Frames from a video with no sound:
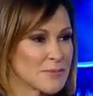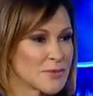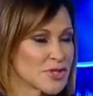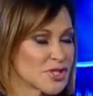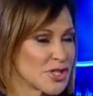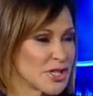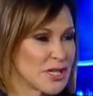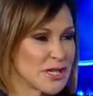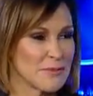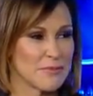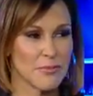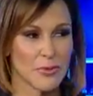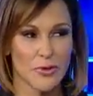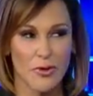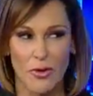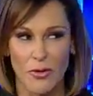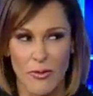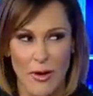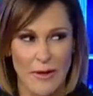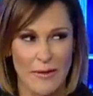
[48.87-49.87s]
She blew
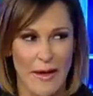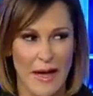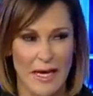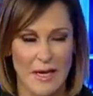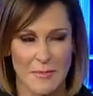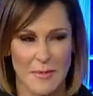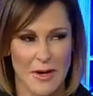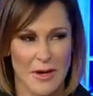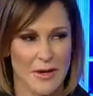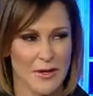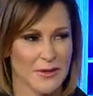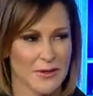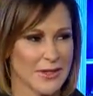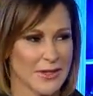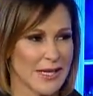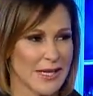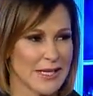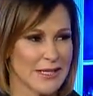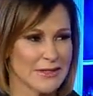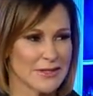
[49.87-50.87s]
a red light
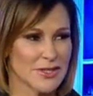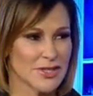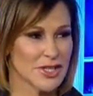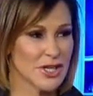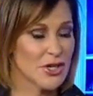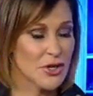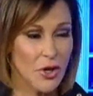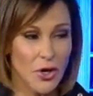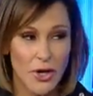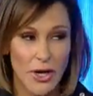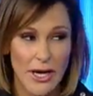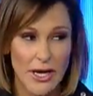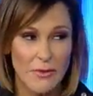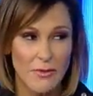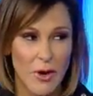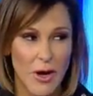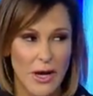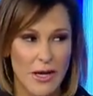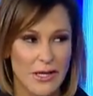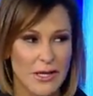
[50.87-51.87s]
apparently. She didn't hurt
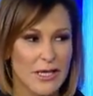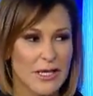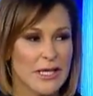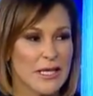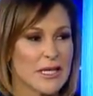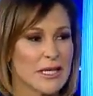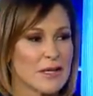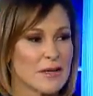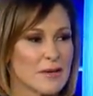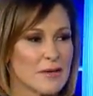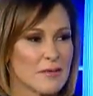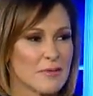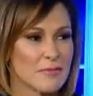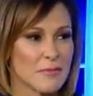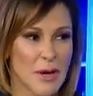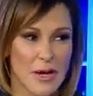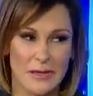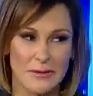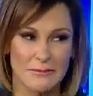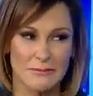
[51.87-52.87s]
anyone,
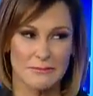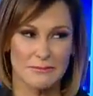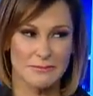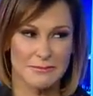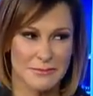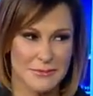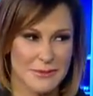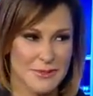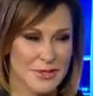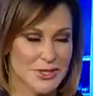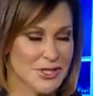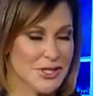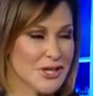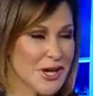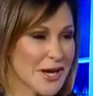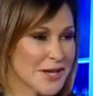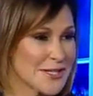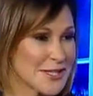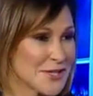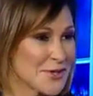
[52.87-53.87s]
but she
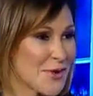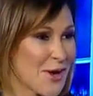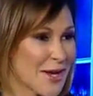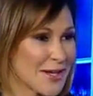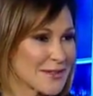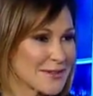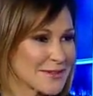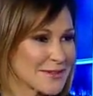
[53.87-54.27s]
got a DUI.